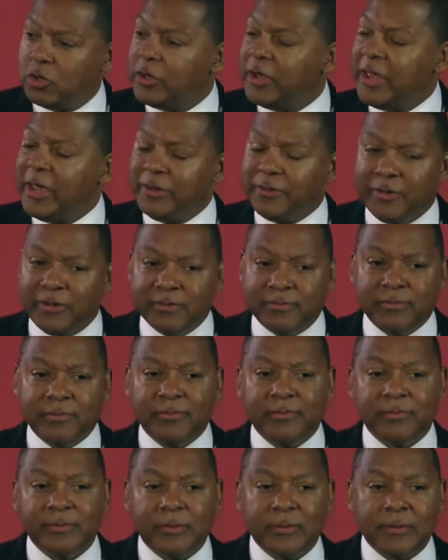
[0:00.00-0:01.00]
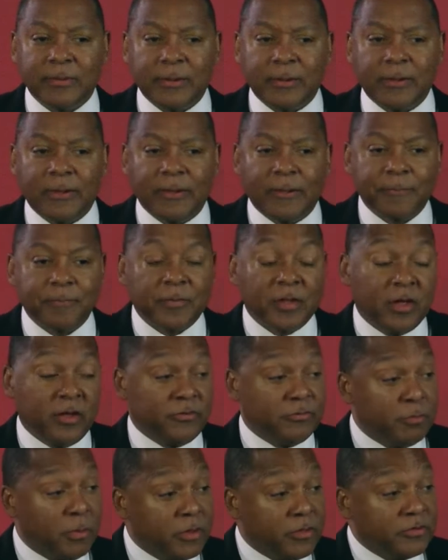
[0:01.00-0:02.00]
Yoneda.
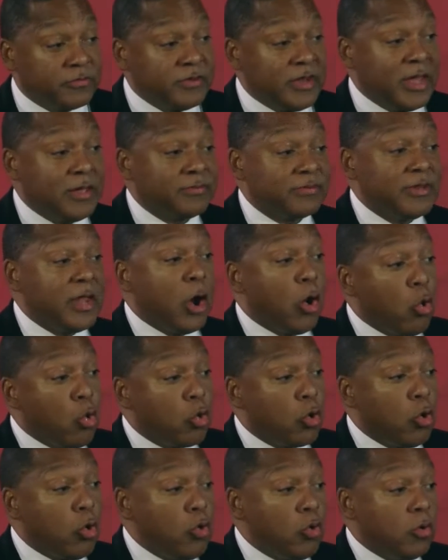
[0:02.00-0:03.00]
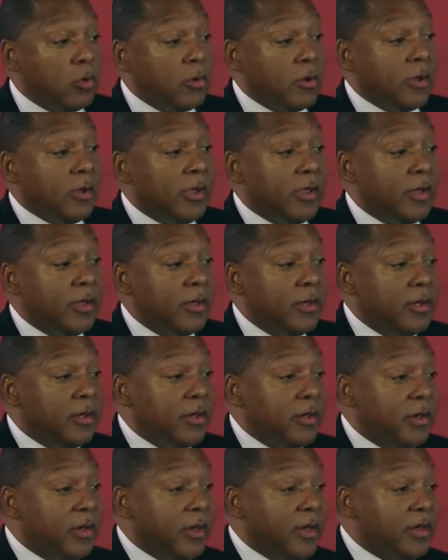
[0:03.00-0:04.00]
His mother's name is Naoko,
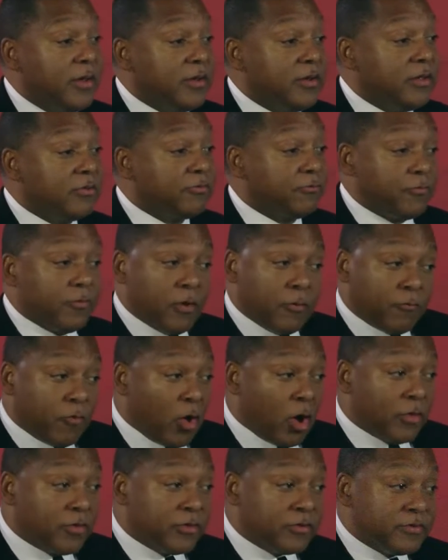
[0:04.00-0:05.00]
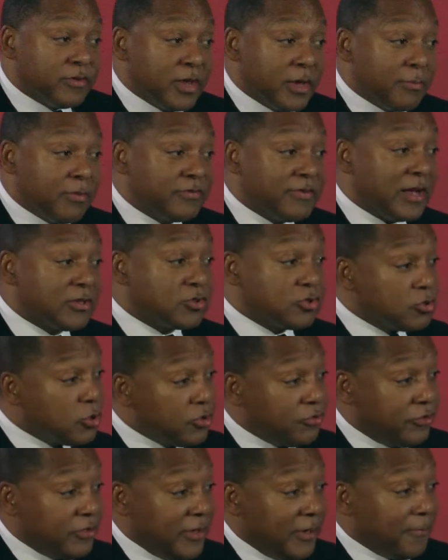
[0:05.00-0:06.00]
and his father's name is
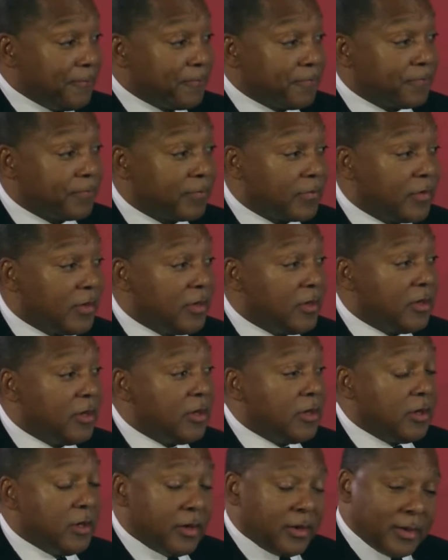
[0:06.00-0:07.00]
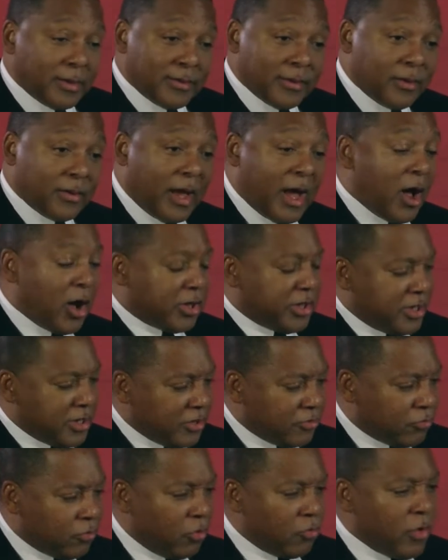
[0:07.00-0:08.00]
Atsushi. Our
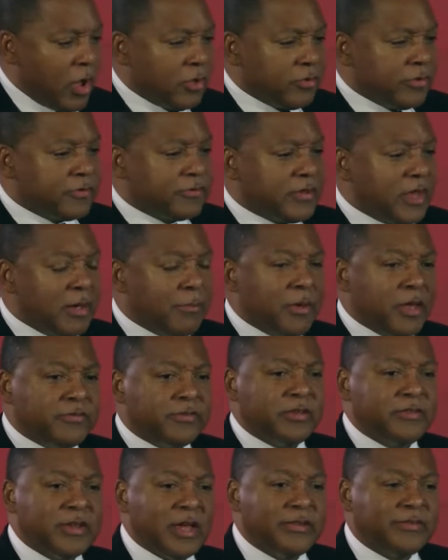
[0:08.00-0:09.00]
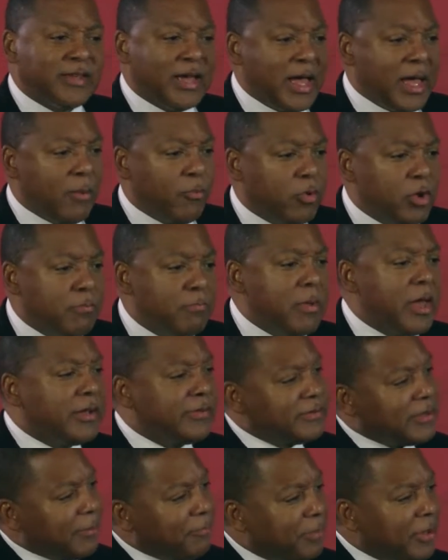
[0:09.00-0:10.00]
kids were around the same age at that time. We
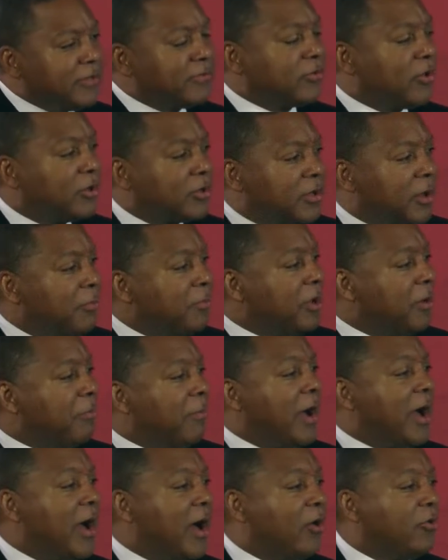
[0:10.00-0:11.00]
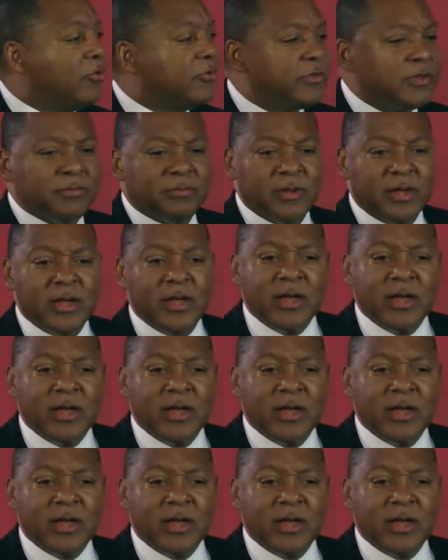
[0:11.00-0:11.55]
met, Tepe started coming to my house. He,